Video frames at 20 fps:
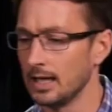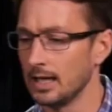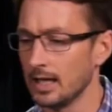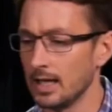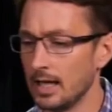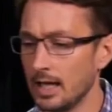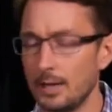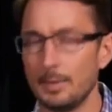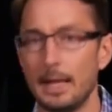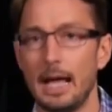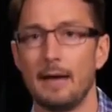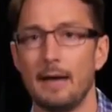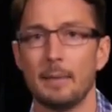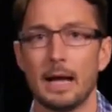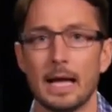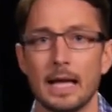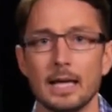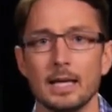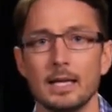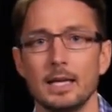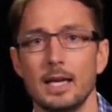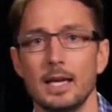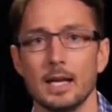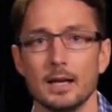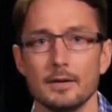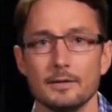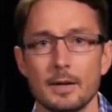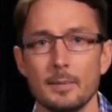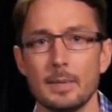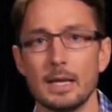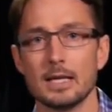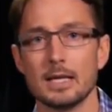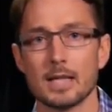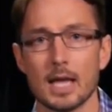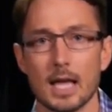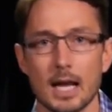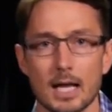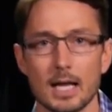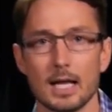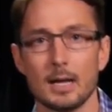couldn't help but have my inner feminist
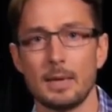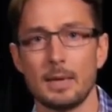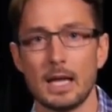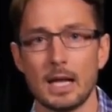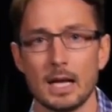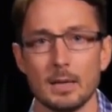kind of come out.